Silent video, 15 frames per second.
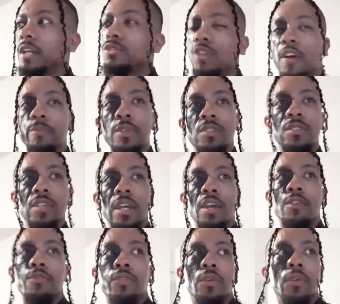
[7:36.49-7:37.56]
That's what I've been
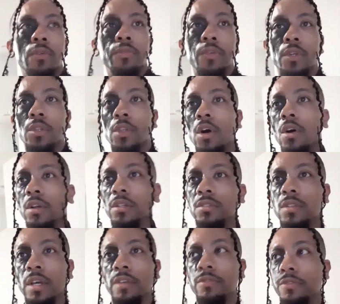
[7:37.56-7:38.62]
saying for the
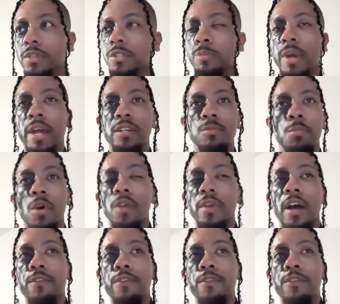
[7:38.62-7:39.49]
longest, like for this past month.